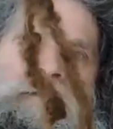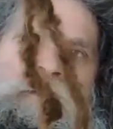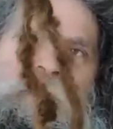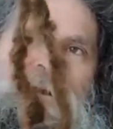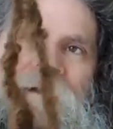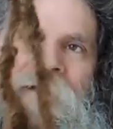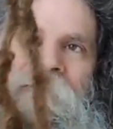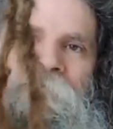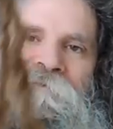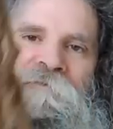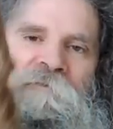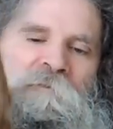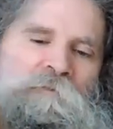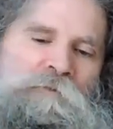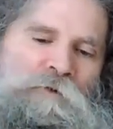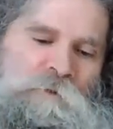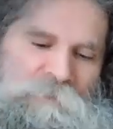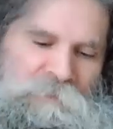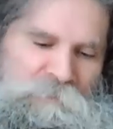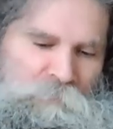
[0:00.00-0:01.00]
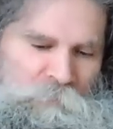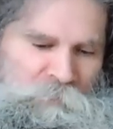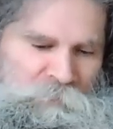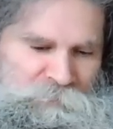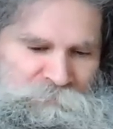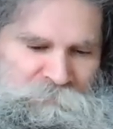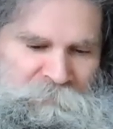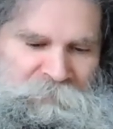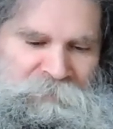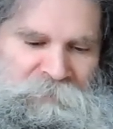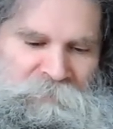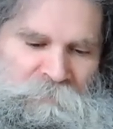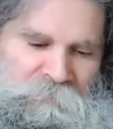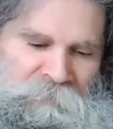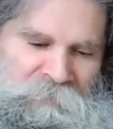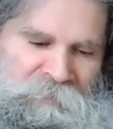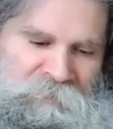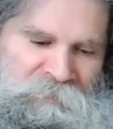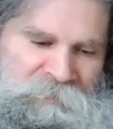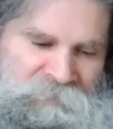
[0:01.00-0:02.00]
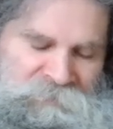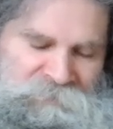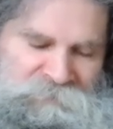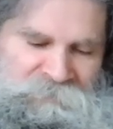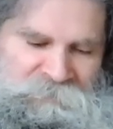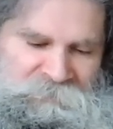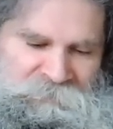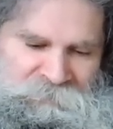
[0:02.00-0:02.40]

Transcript: have more than one dread combined.